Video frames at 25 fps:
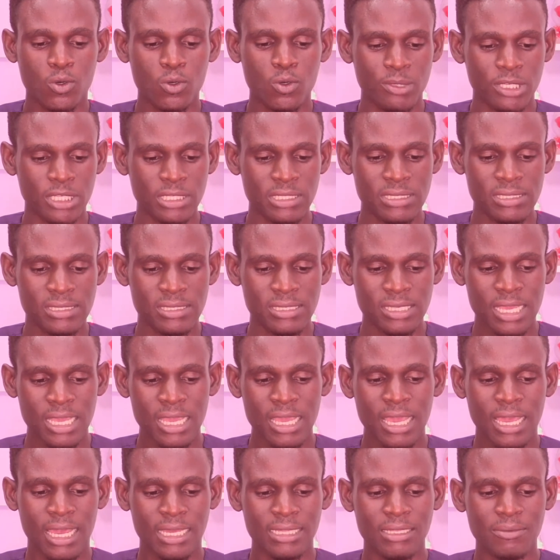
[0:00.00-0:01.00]
cubits
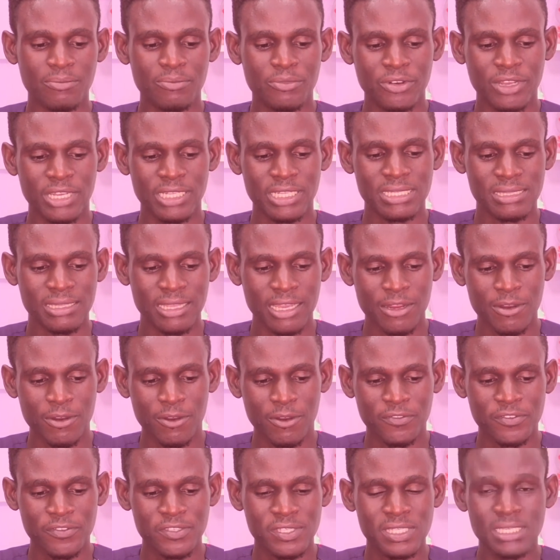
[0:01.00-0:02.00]
and the breadth
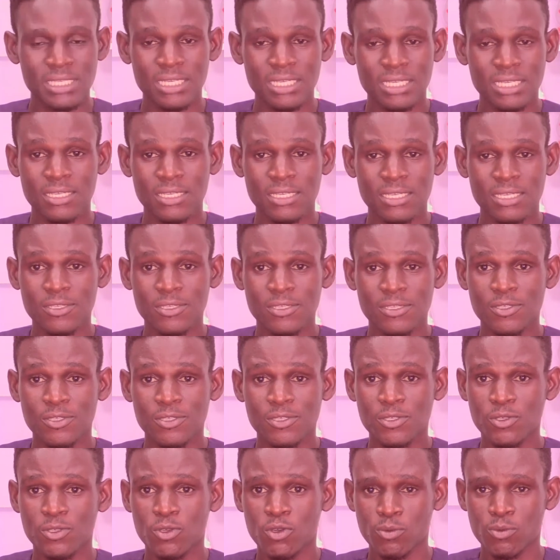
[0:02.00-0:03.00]
thereof six
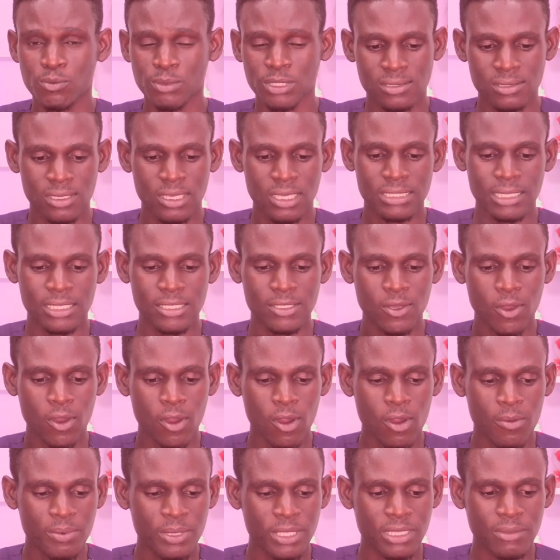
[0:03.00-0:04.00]
cubits. He set it
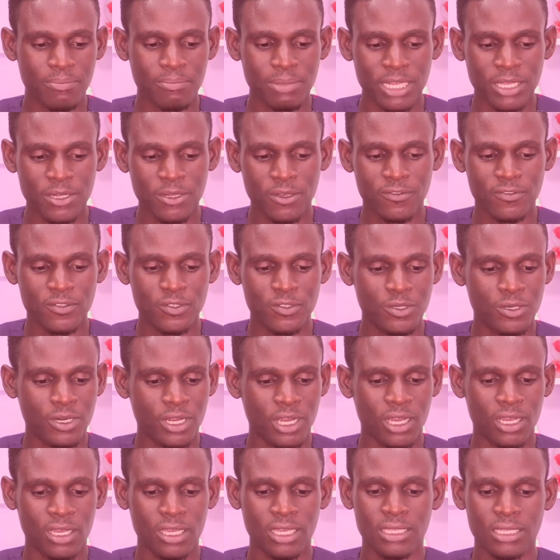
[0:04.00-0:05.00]
up in the plain of
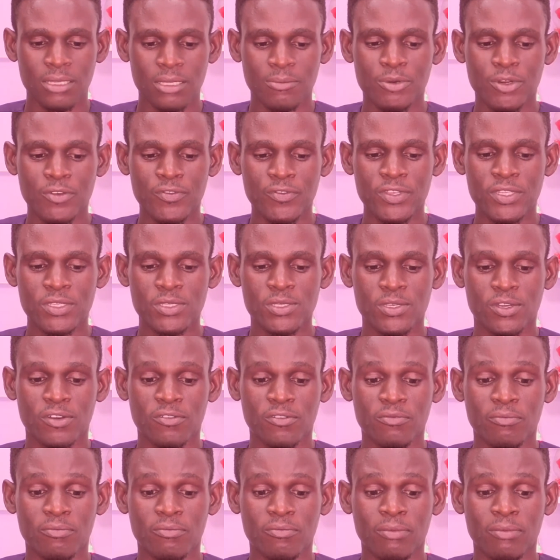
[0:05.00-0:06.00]
Dura in the province
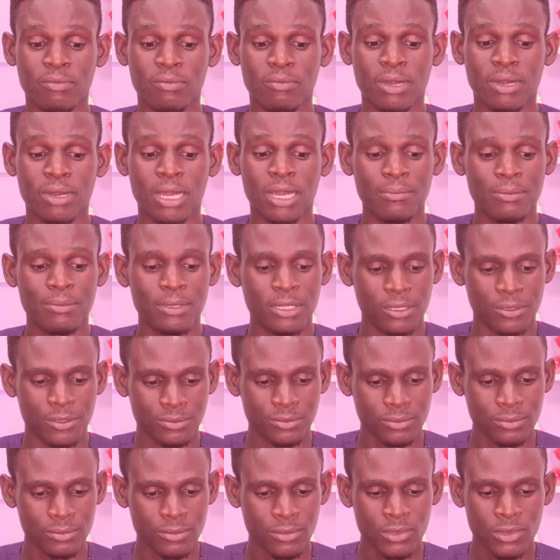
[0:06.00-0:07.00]
of Babylon.
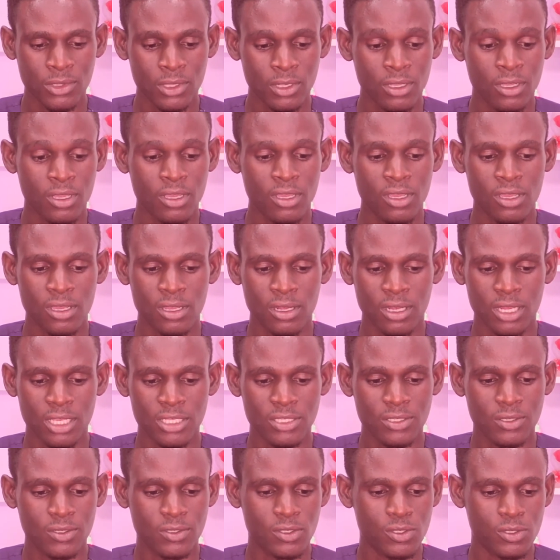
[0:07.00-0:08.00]

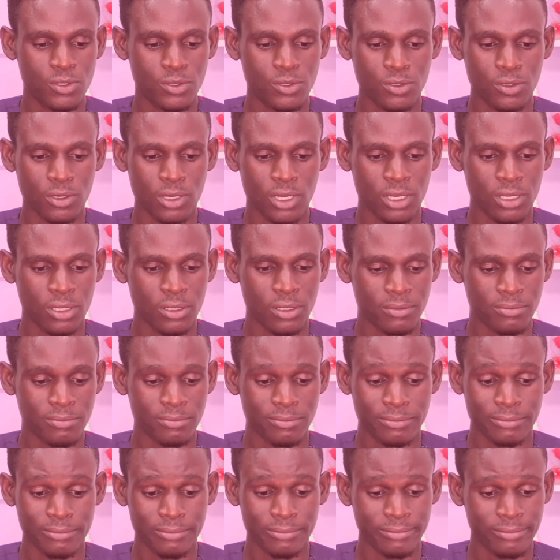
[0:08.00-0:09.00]
Let's go to
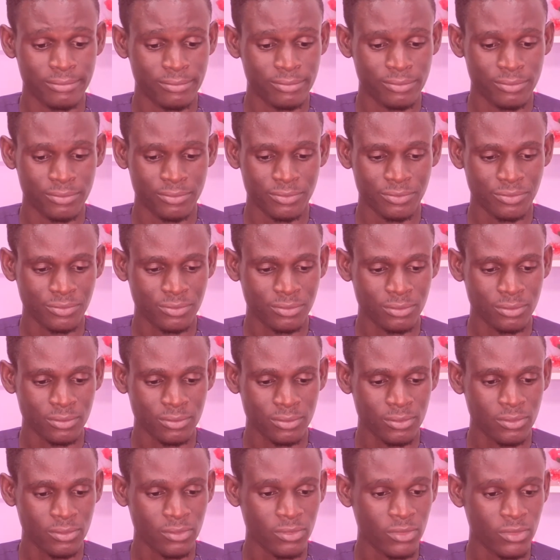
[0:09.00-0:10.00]
um,
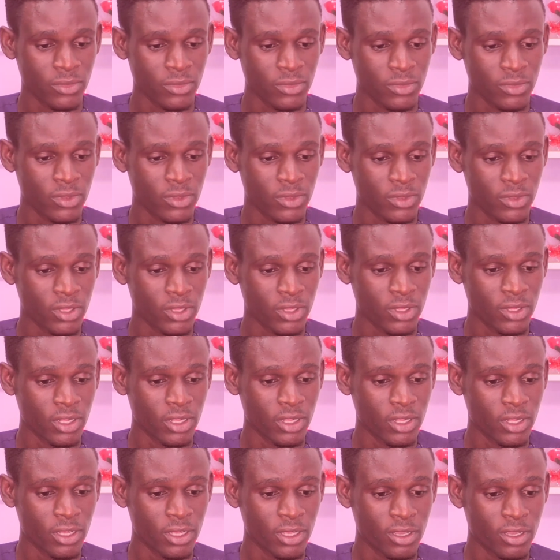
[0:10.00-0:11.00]
verse
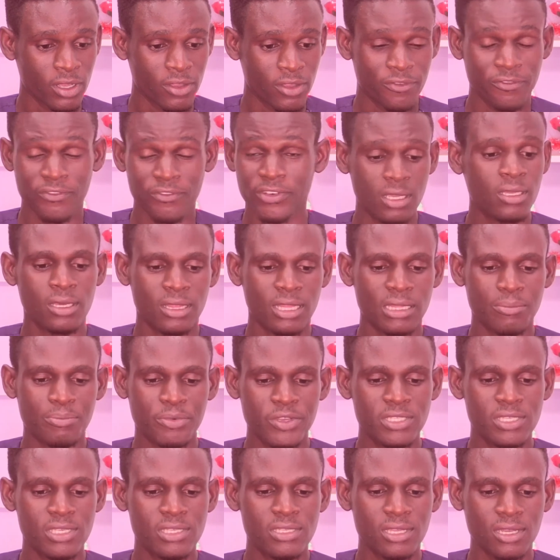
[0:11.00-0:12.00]
3. Then the
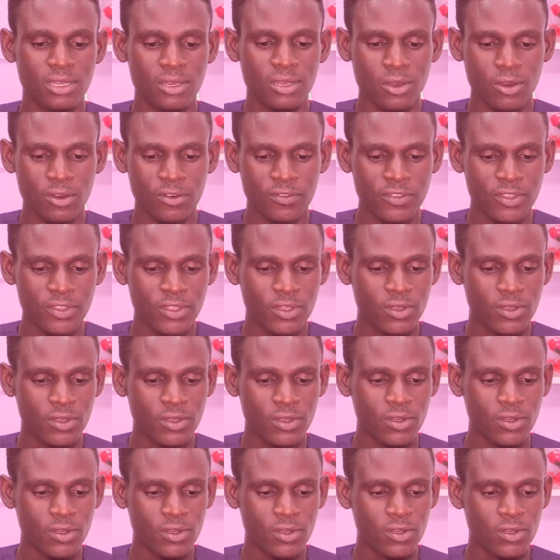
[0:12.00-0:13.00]
princes, the
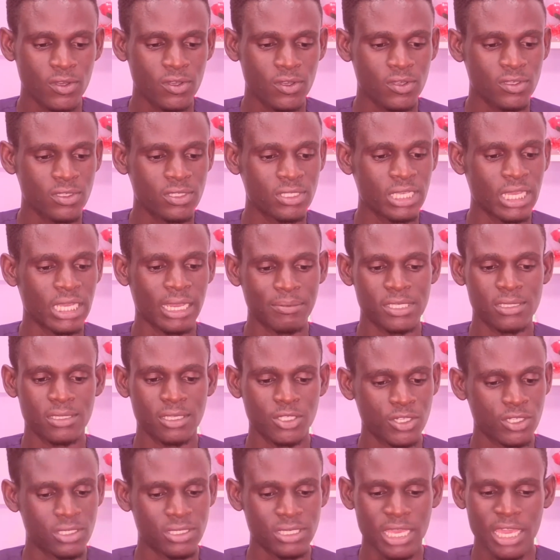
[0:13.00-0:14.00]
governors, and the captains, the
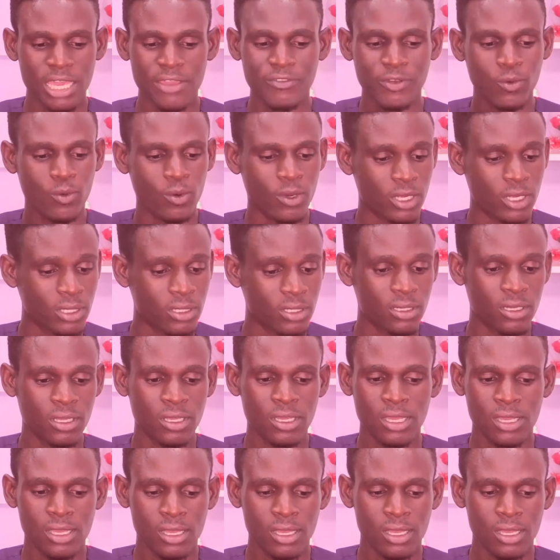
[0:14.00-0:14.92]
judges, everyone